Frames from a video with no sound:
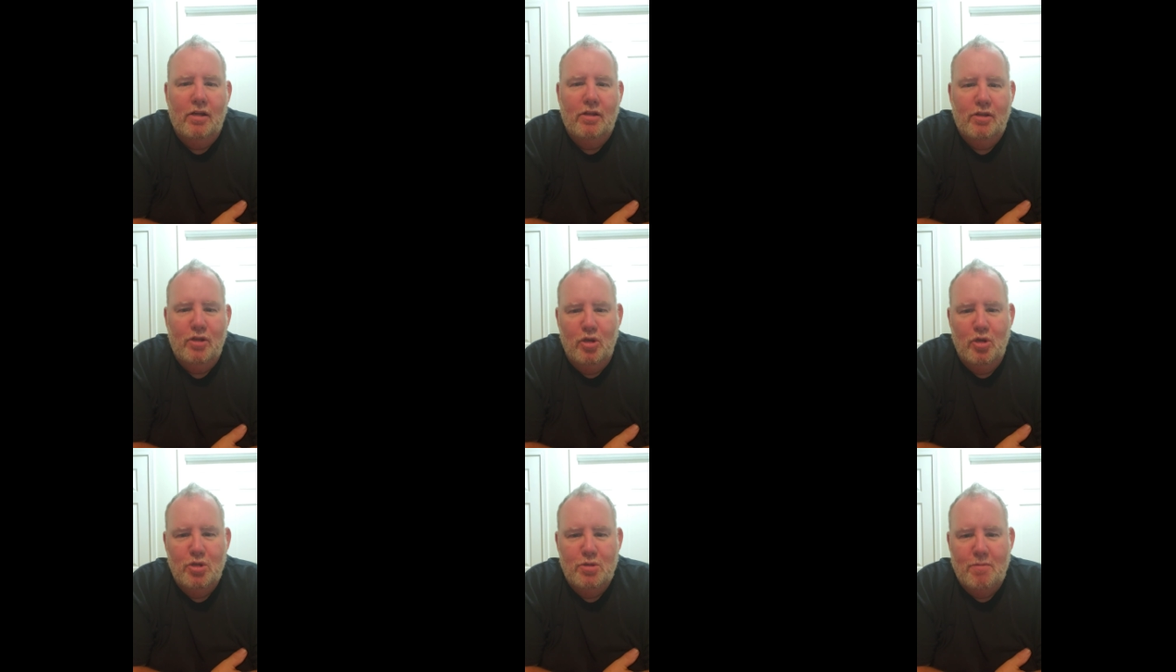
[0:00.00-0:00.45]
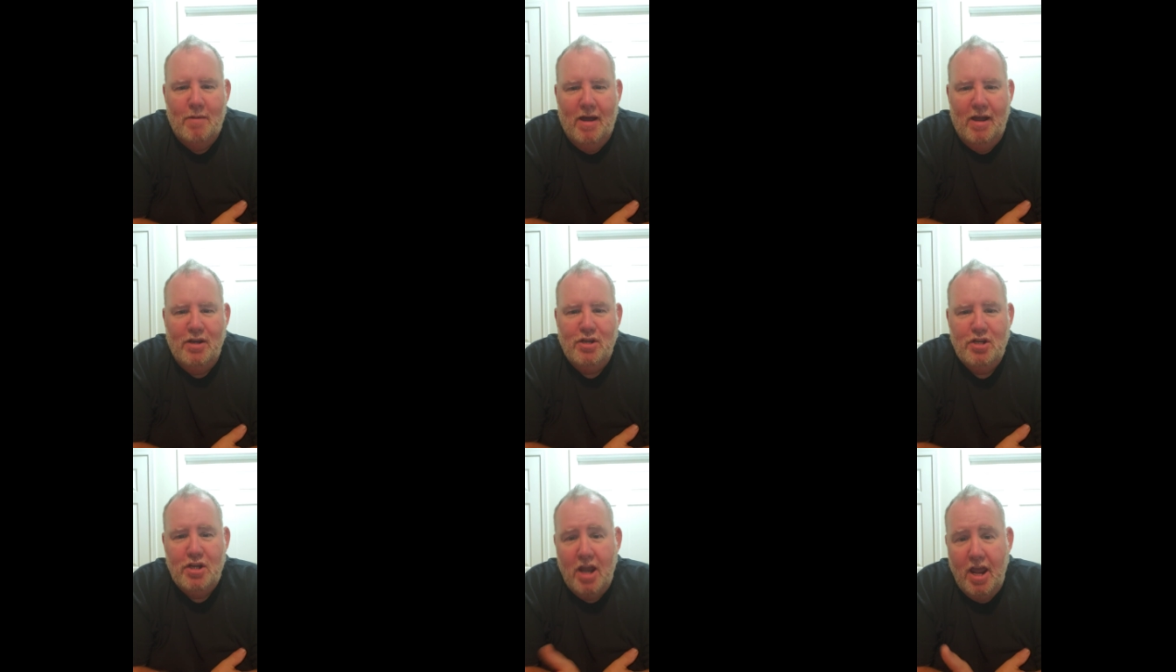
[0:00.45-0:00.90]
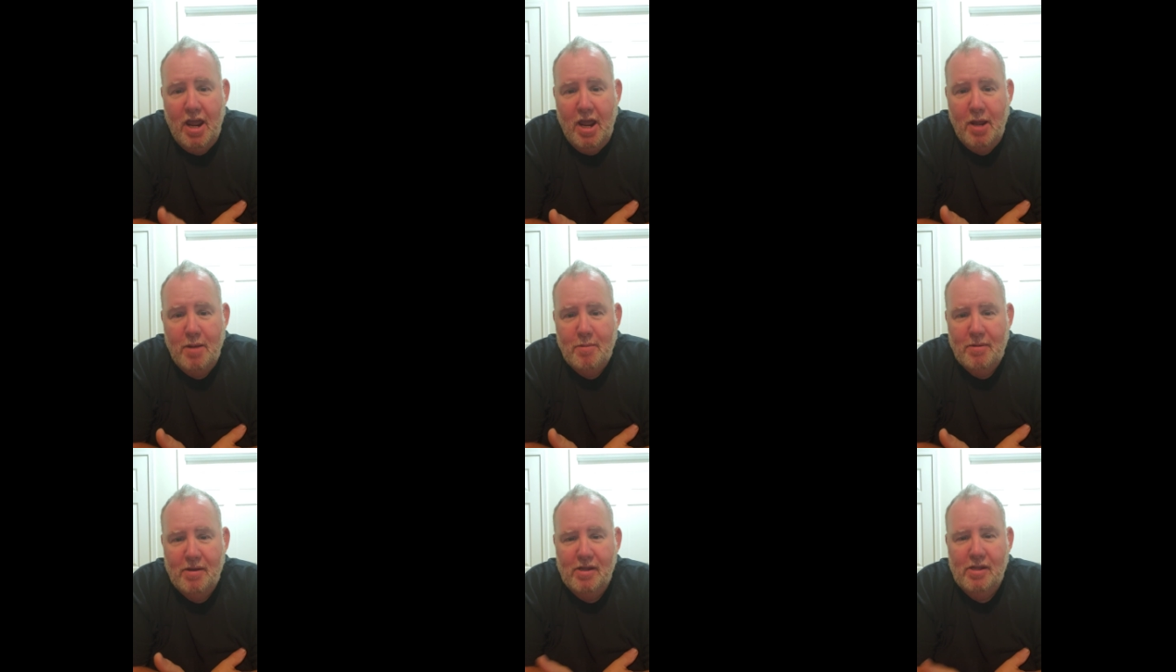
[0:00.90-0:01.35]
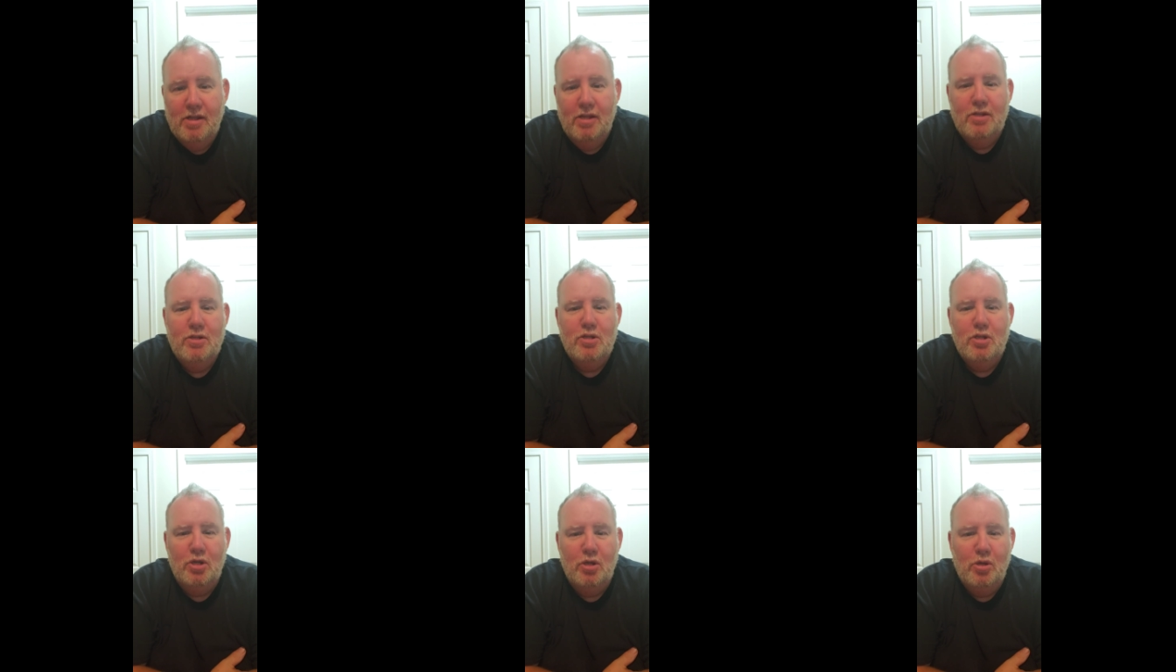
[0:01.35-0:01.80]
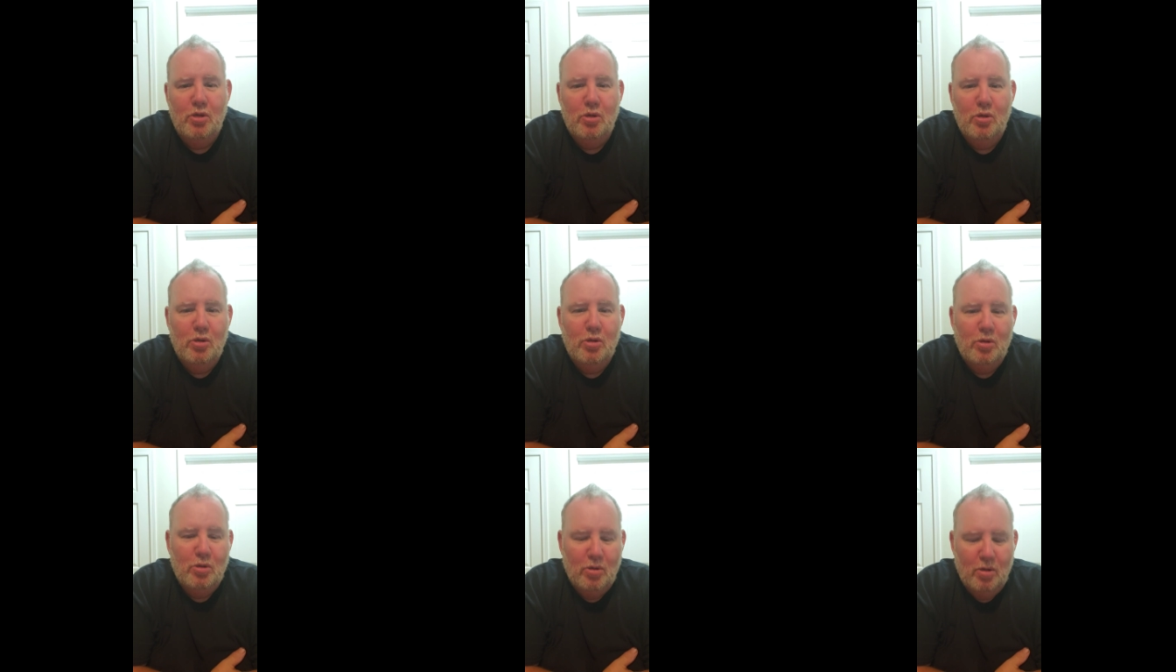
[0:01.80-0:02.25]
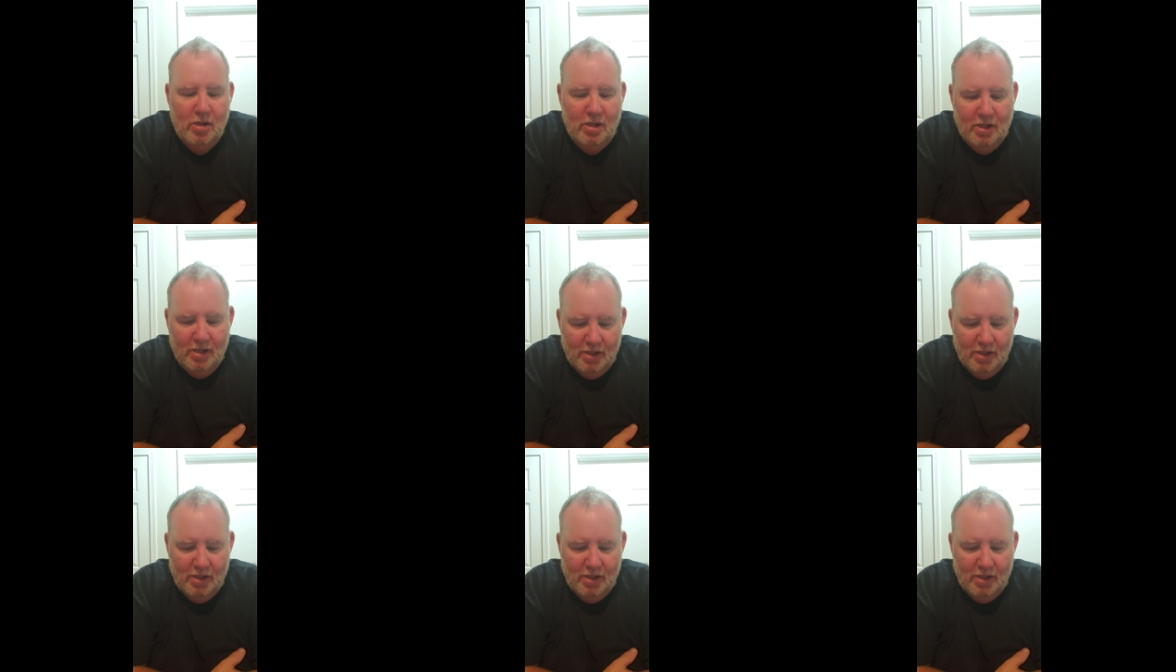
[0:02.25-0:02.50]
Use my shame to